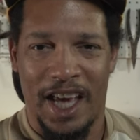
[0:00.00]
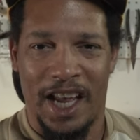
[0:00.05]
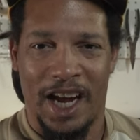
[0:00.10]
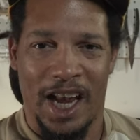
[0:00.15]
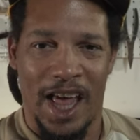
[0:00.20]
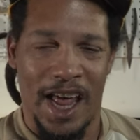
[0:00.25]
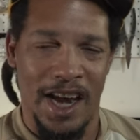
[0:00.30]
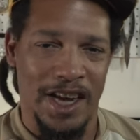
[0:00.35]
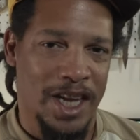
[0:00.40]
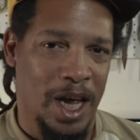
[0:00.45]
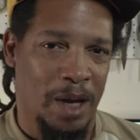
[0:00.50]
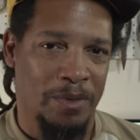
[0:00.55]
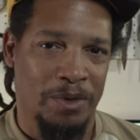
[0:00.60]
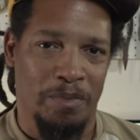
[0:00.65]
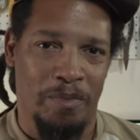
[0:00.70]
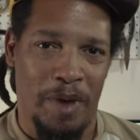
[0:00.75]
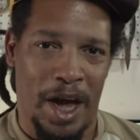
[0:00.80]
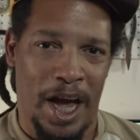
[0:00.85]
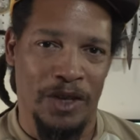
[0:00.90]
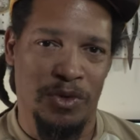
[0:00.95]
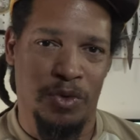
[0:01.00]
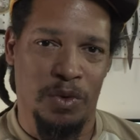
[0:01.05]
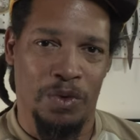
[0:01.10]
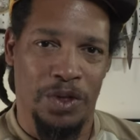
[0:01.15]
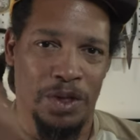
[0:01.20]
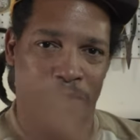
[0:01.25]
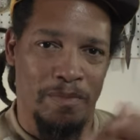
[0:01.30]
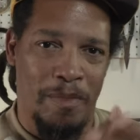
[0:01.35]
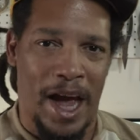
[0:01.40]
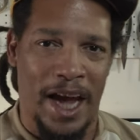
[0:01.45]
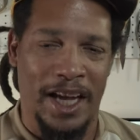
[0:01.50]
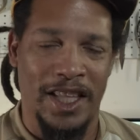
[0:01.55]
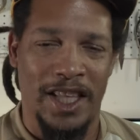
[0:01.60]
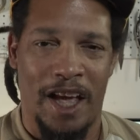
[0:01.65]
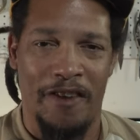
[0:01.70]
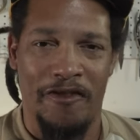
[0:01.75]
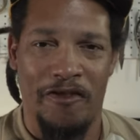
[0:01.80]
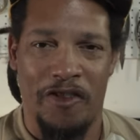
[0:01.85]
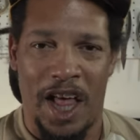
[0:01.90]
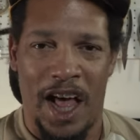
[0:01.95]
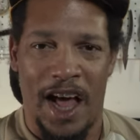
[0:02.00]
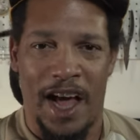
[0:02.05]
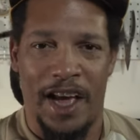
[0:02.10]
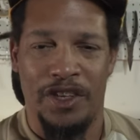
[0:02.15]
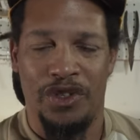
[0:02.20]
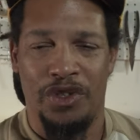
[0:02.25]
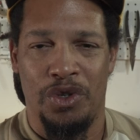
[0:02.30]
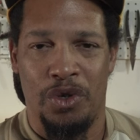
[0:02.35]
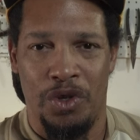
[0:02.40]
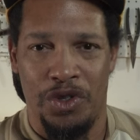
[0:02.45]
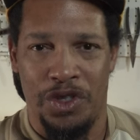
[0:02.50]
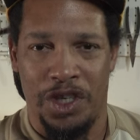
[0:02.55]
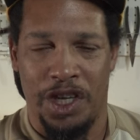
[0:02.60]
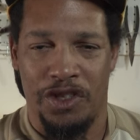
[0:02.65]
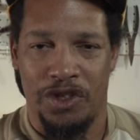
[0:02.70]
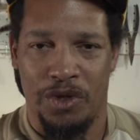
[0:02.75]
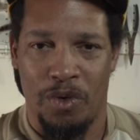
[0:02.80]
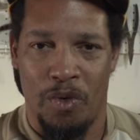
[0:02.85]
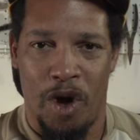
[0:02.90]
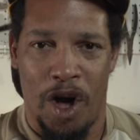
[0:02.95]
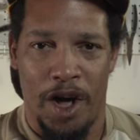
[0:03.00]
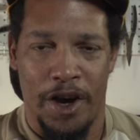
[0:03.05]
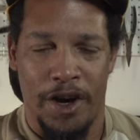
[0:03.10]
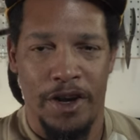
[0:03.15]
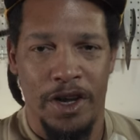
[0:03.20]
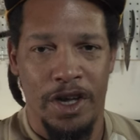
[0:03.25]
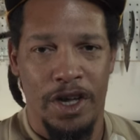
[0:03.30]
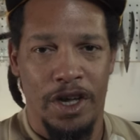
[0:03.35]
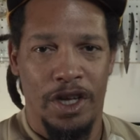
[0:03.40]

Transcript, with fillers: and a lot of times the bass will smack that fly as soon as it hits the water.